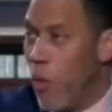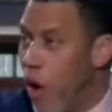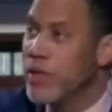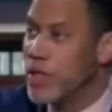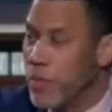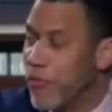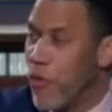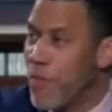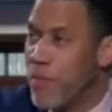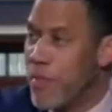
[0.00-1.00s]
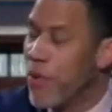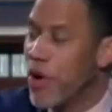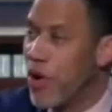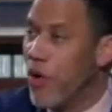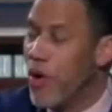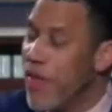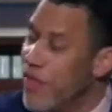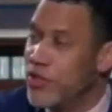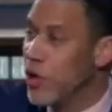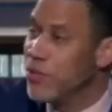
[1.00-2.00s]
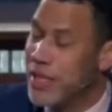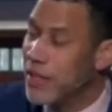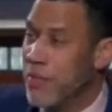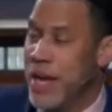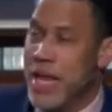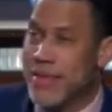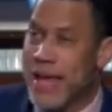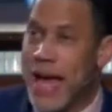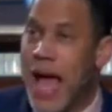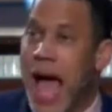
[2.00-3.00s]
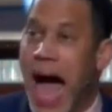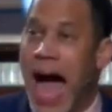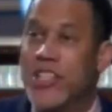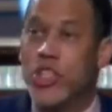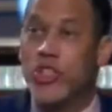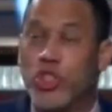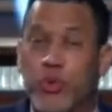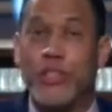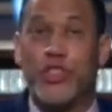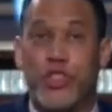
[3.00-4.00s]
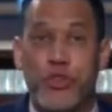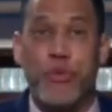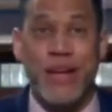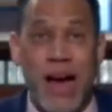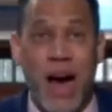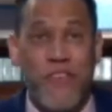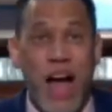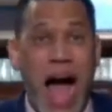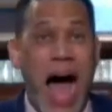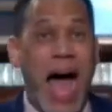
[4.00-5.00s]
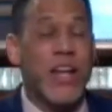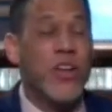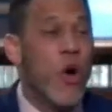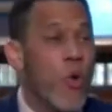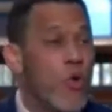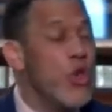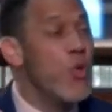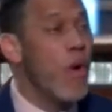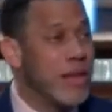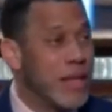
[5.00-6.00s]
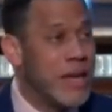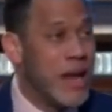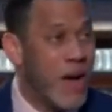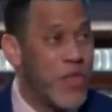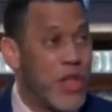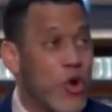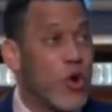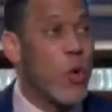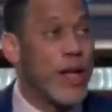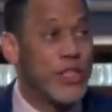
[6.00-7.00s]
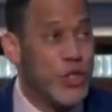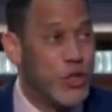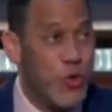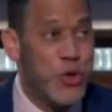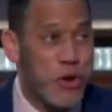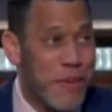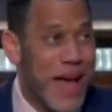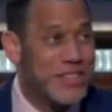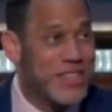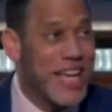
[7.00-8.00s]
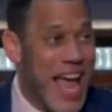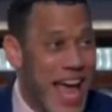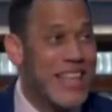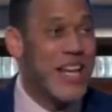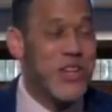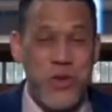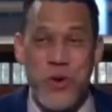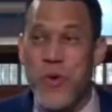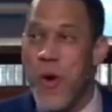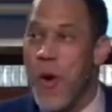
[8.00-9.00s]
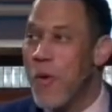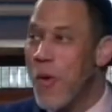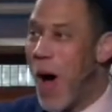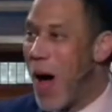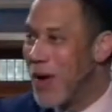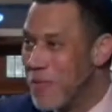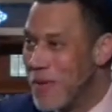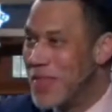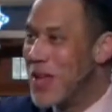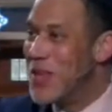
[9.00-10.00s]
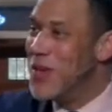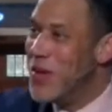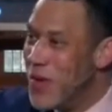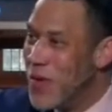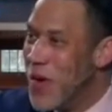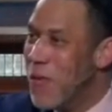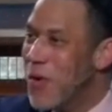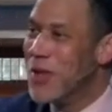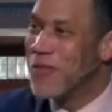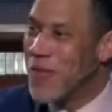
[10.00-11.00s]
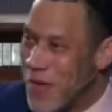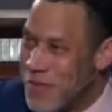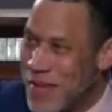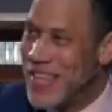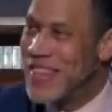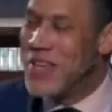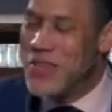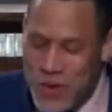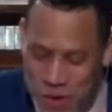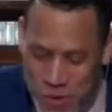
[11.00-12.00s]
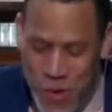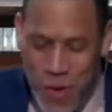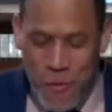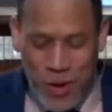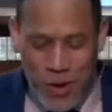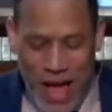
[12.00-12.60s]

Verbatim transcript: want to perform a miracle, then don't tell him anything. I just trust you enough. I know you well enough that you're going to do your best and that you will honor me, that you will affirm me, that you will